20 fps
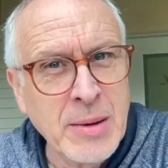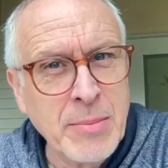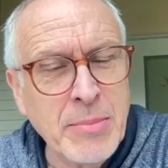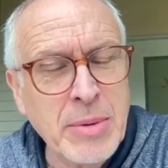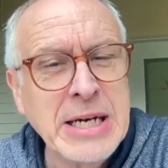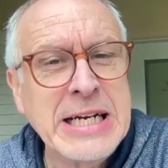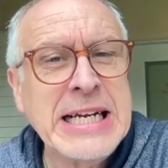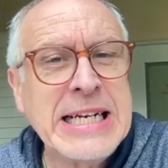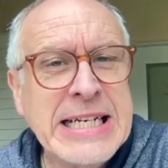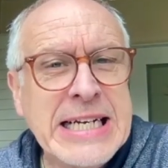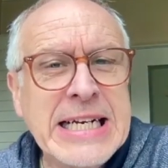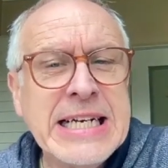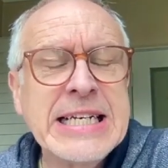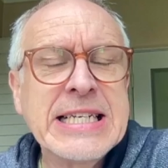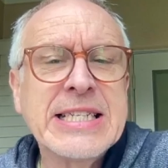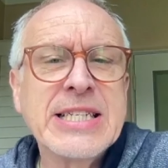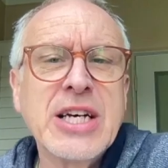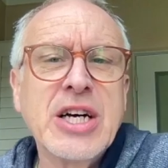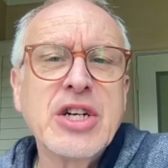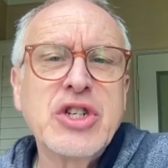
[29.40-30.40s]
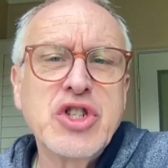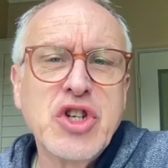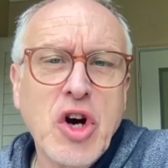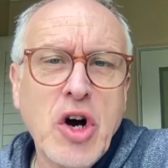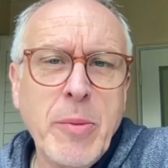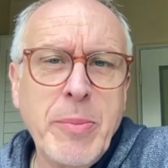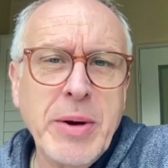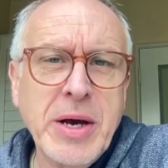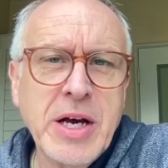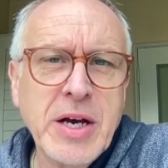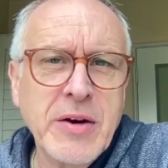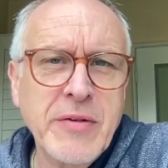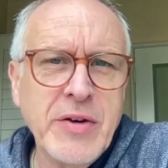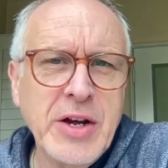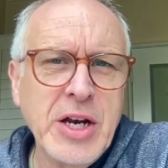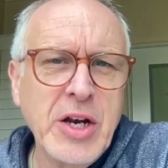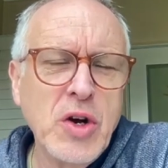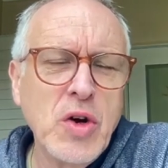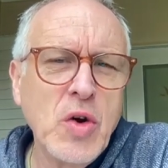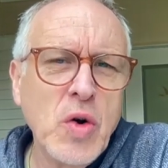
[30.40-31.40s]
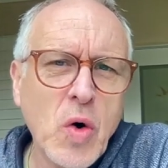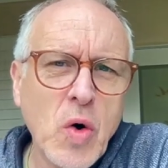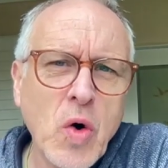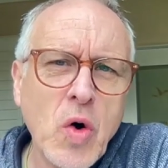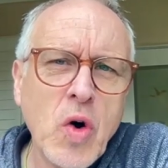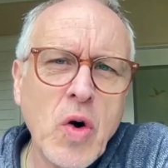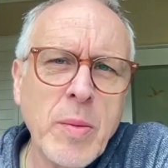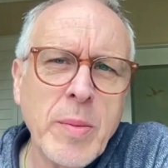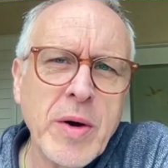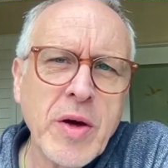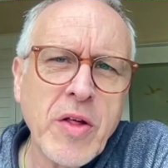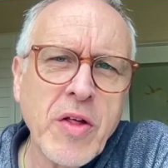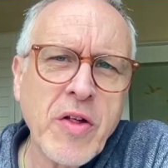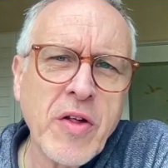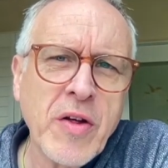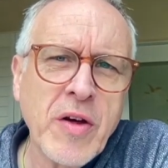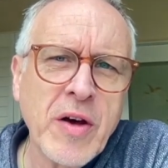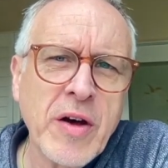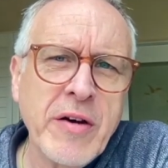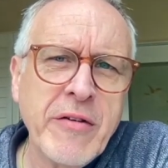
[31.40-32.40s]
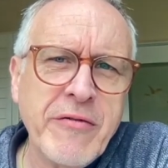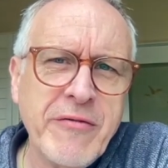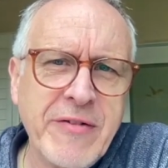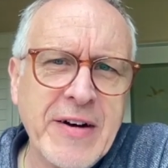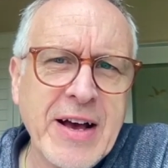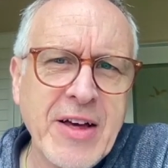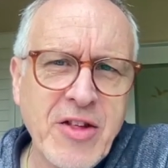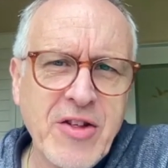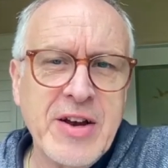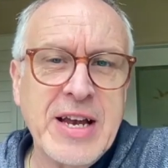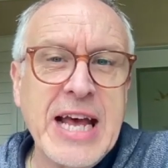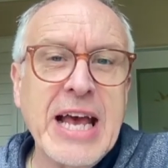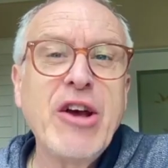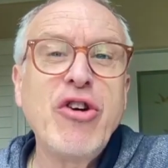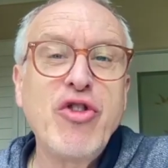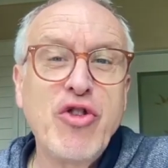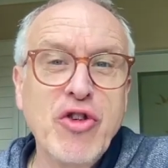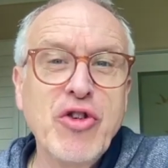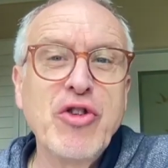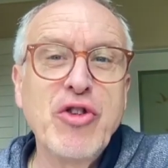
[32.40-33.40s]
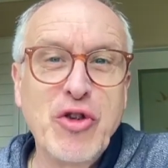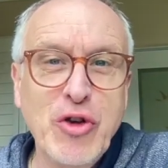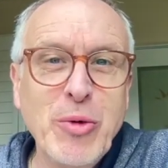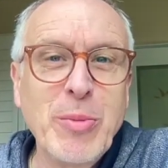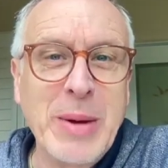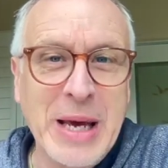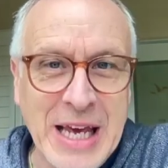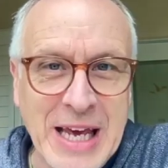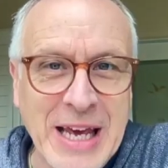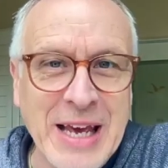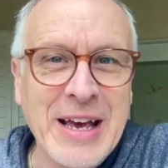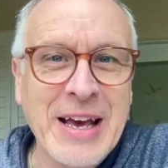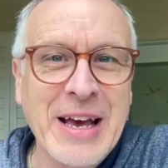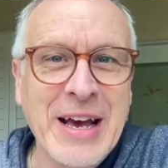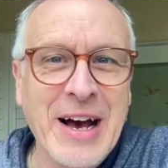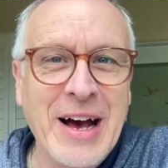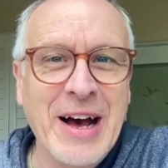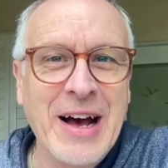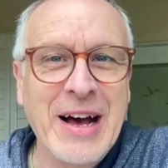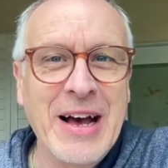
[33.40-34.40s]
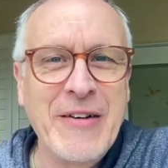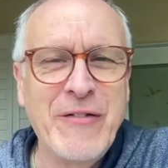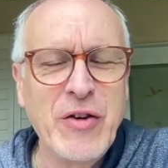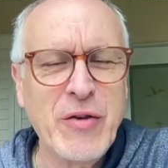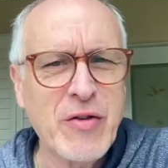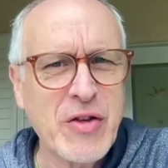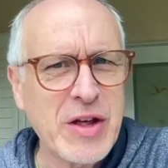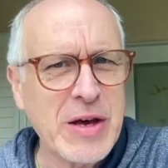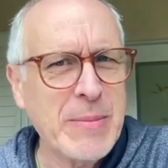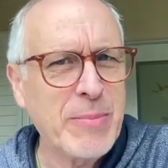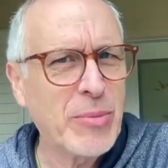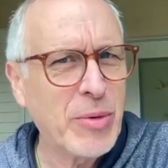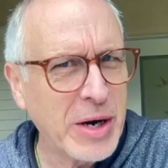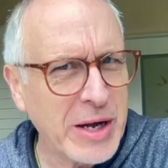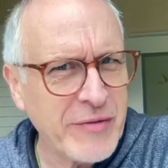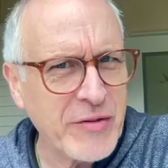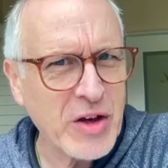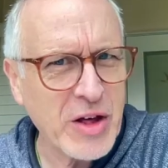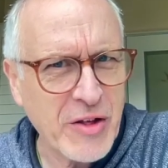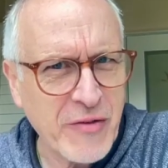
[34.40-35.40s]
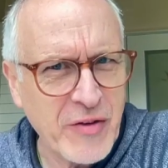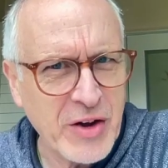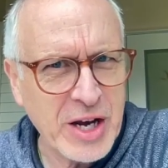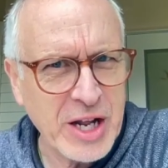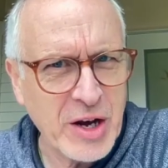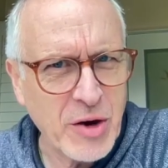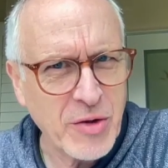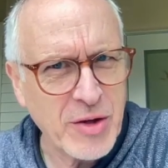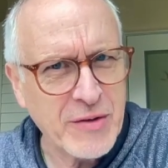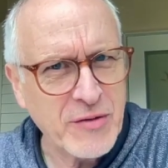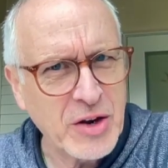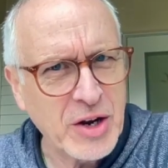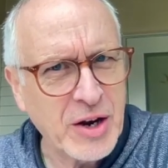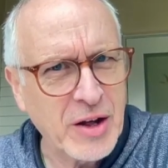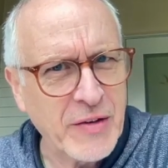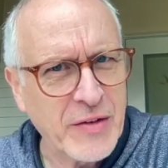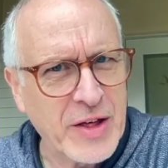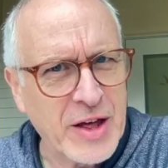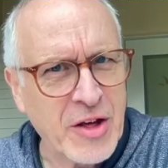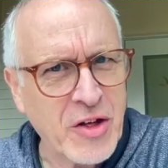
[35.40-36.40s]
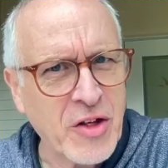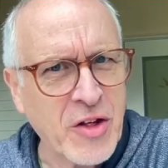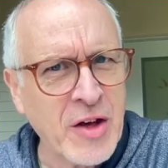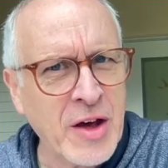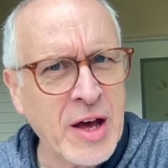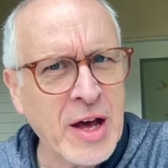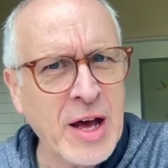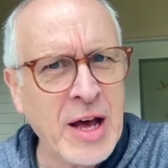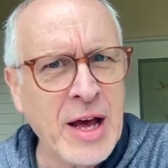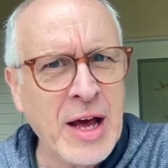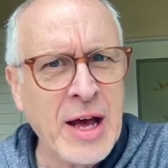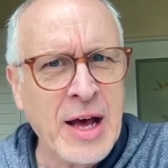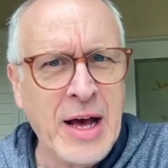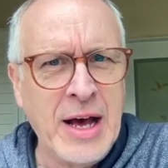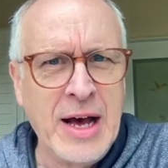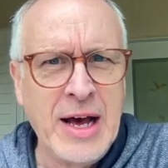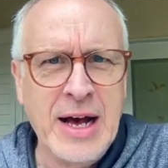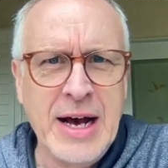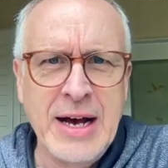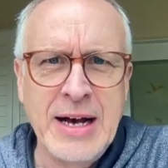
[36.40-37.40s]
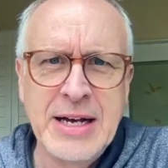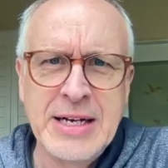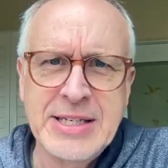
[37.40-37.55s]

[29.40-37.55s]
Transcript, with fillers: but it is a topic of enormous fascination to me. If you've seen previous videos I've done on this, I